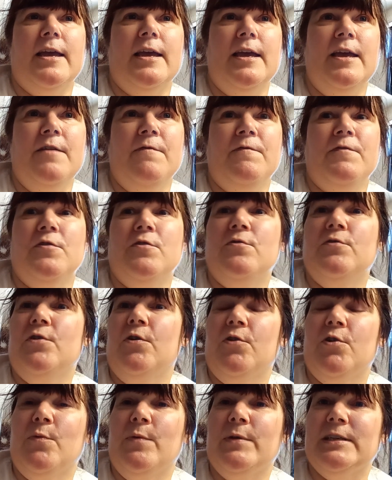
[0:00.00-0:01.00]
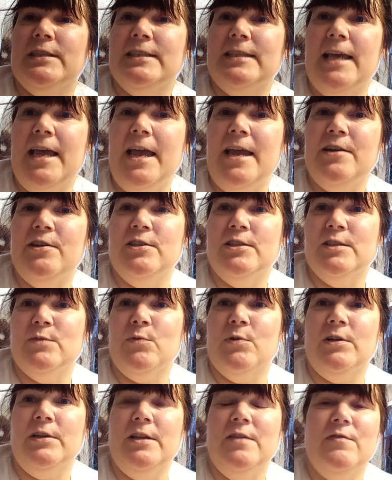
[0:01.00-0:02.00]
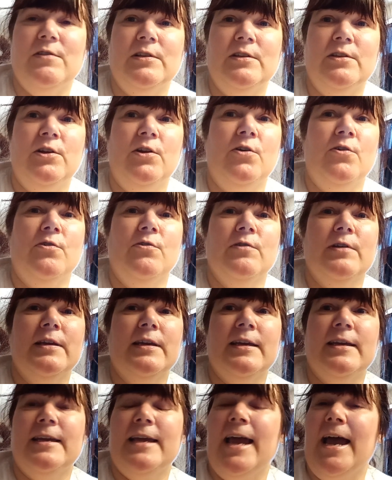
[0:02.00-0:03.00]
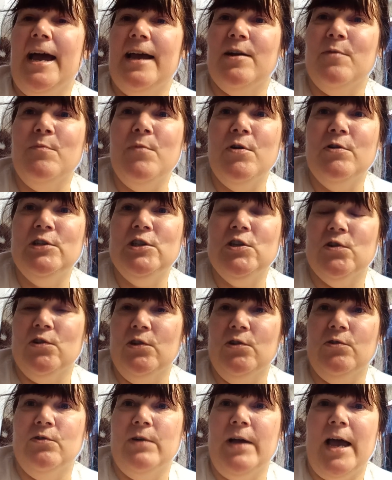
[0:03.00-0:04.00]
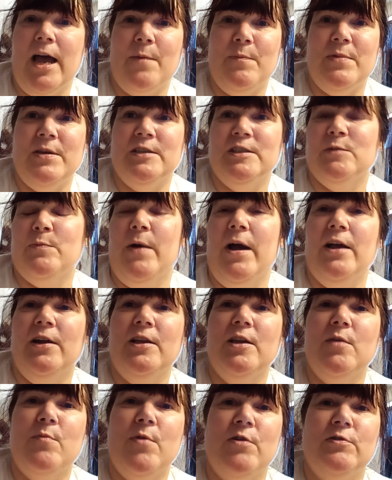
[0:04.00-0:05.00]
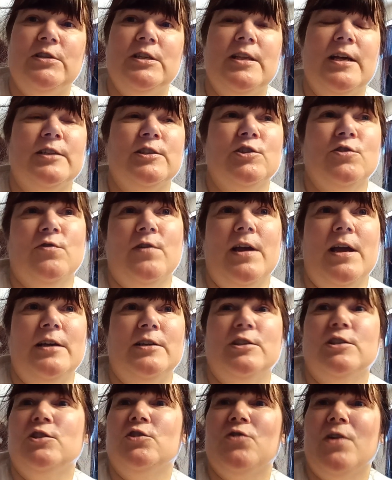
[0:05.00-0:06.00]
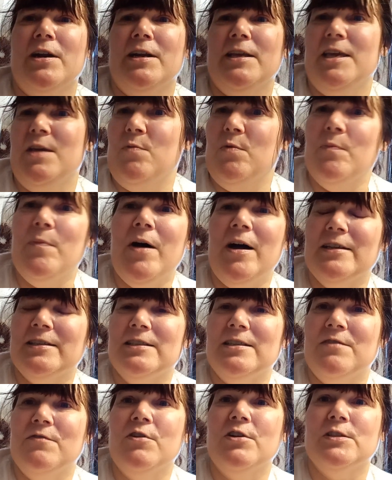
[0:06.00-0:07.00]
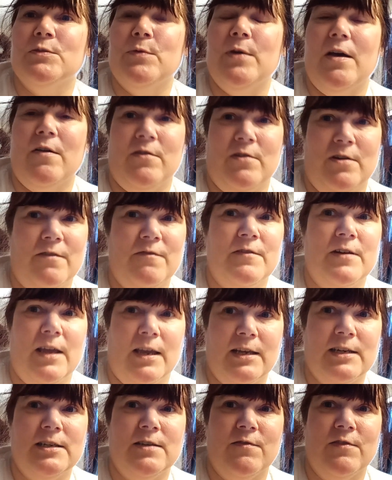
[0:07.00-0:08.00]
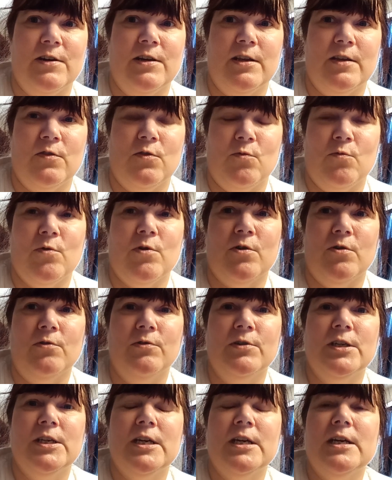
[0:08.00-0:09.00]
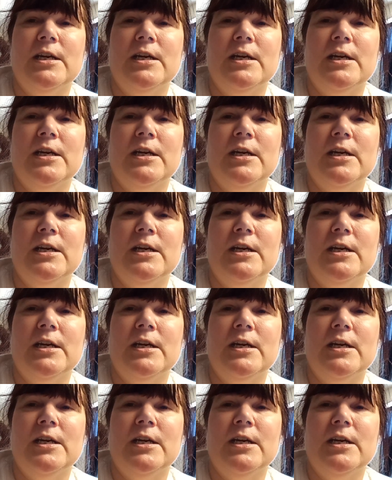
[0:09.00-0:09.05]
If you don't know what to say and you just want to leave a little cat emoji or a little happy smiley emoji, that's great. Just try to keep it positive because we have enough negativity in the world.